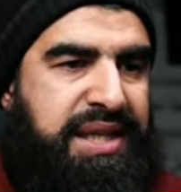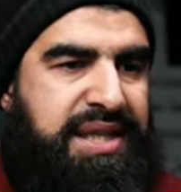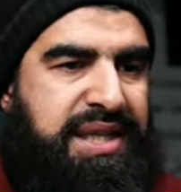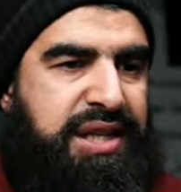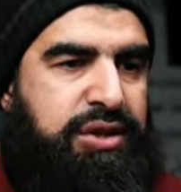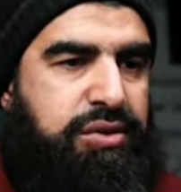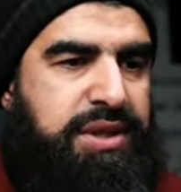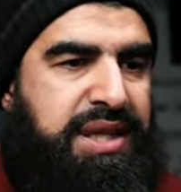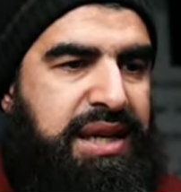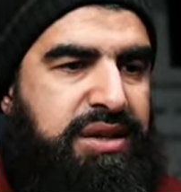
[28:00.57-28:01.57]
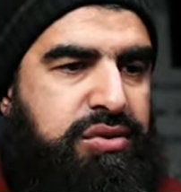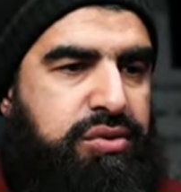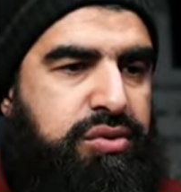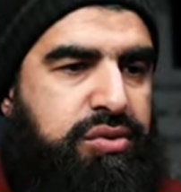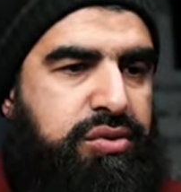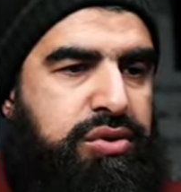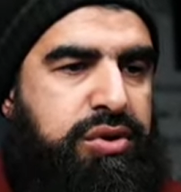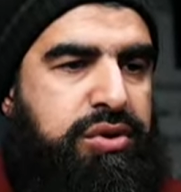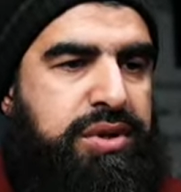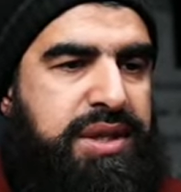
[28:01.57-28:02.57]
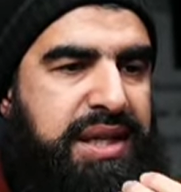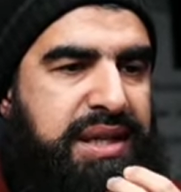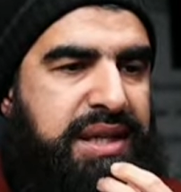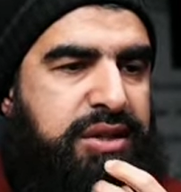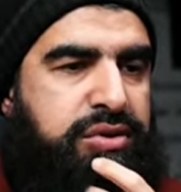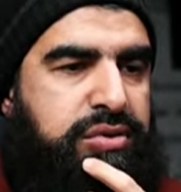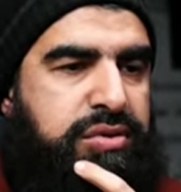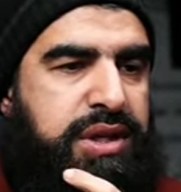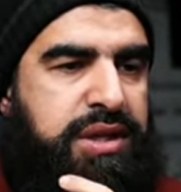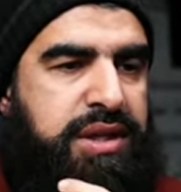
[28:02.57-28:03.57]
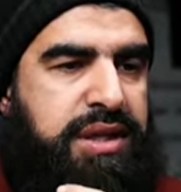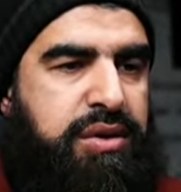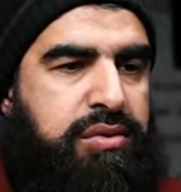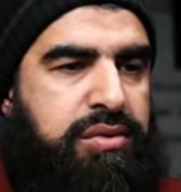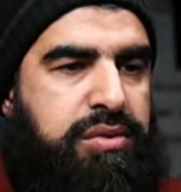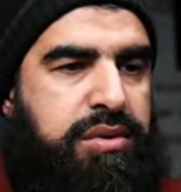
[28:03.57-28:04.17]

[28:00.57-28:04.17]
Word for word: it in your second ruku, do you still need to do sajda sahu?